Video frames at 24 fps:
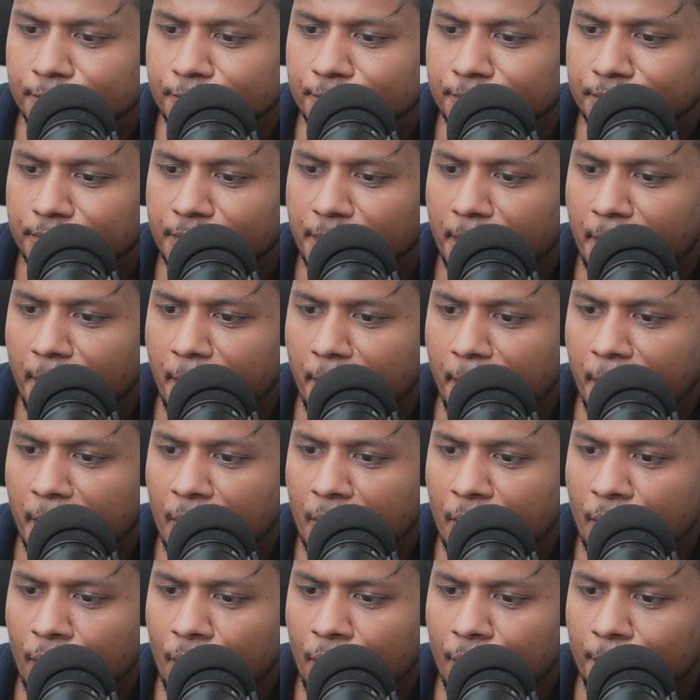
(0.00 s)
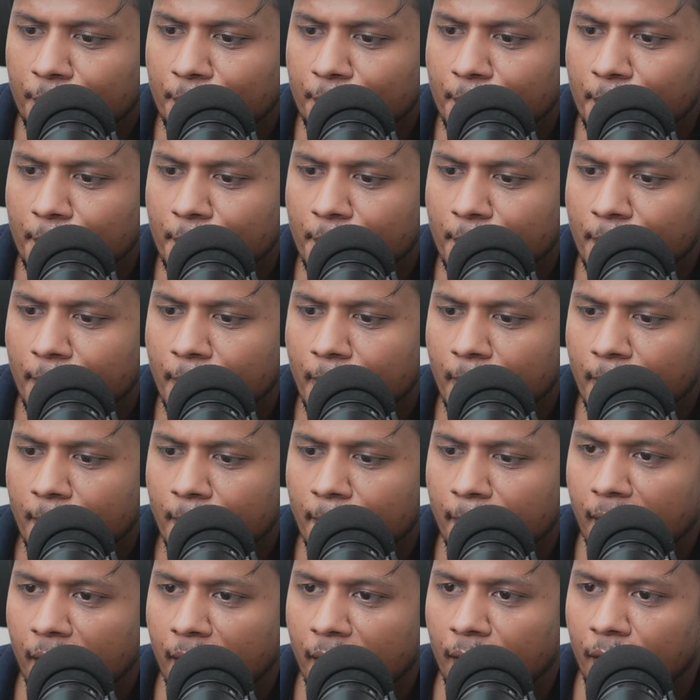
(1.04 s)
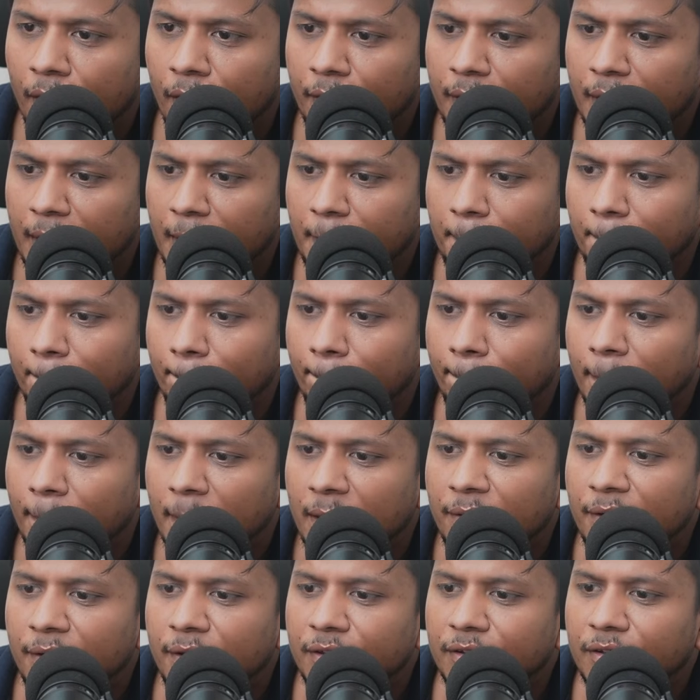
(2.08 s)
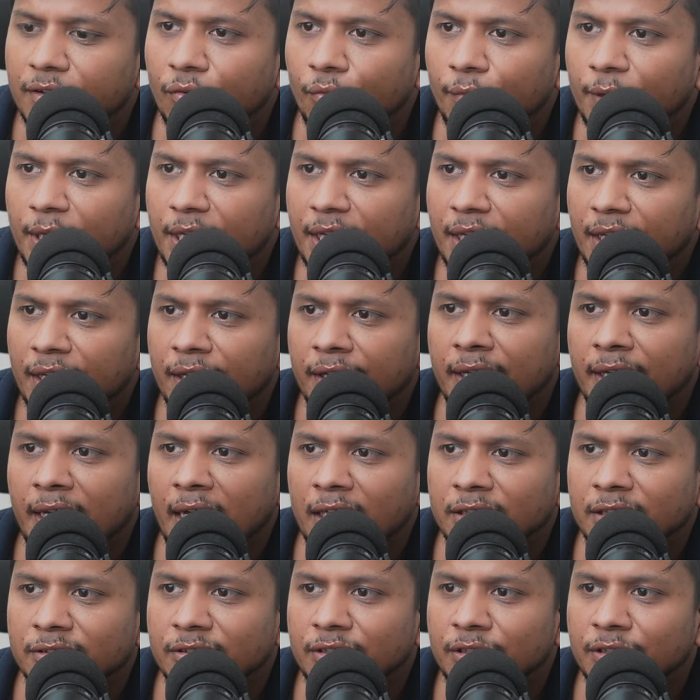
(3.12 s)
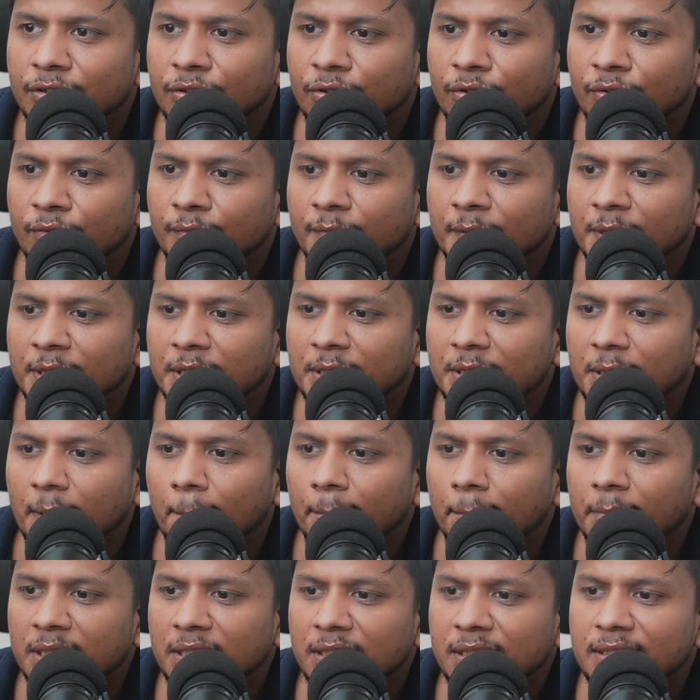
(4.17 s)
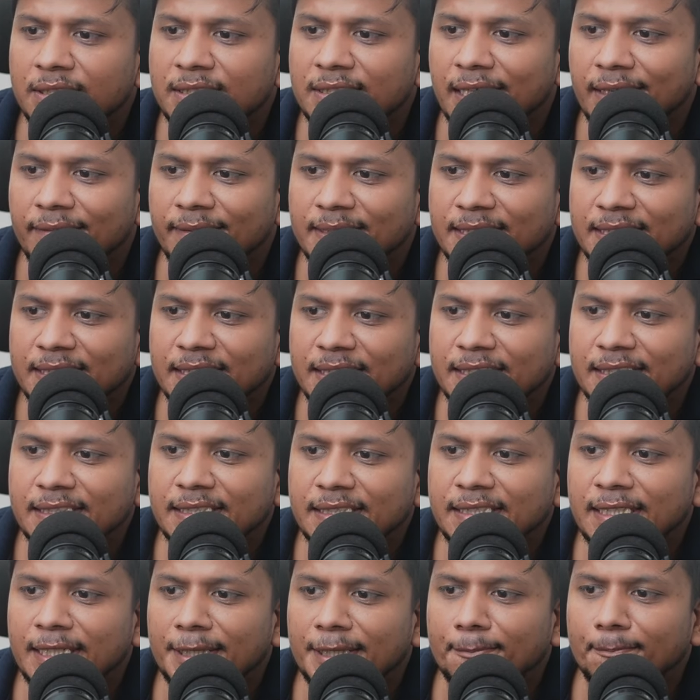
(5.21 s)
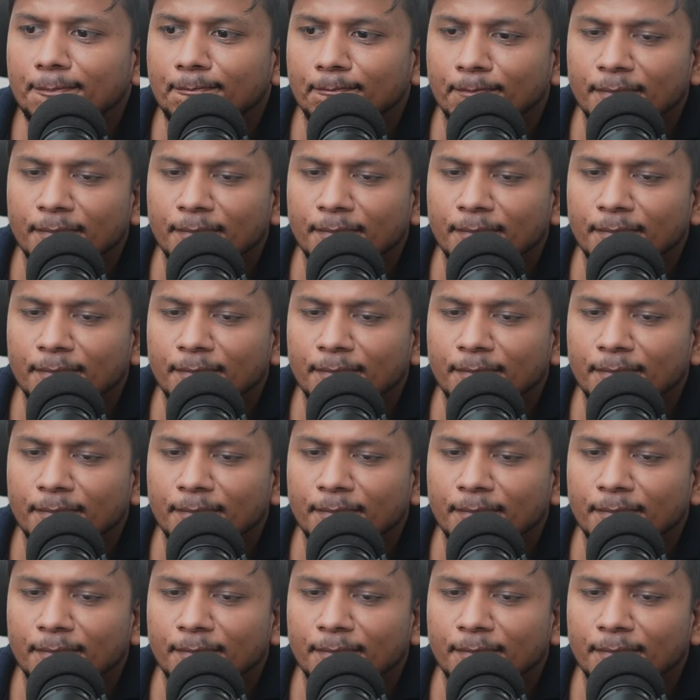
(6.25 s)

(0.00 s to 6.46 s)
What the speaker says: No? Okay. So we can actually go with B760M.